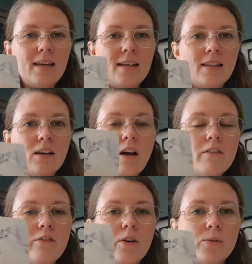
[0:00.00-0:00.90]
In the
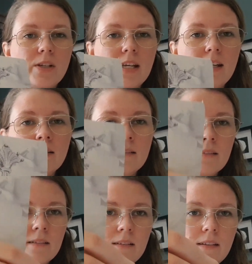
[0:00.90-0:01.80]
cover photo here,
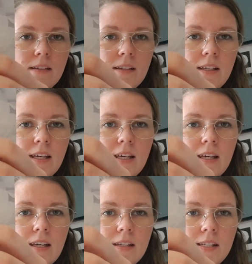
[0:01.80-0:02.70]

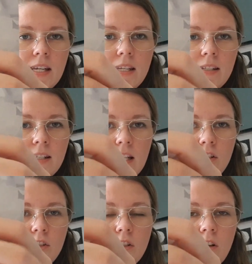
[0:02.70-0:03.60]
she is
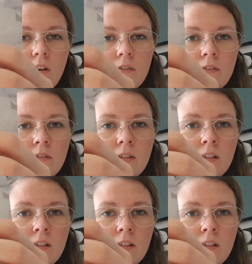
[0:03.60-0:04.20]
stitched on,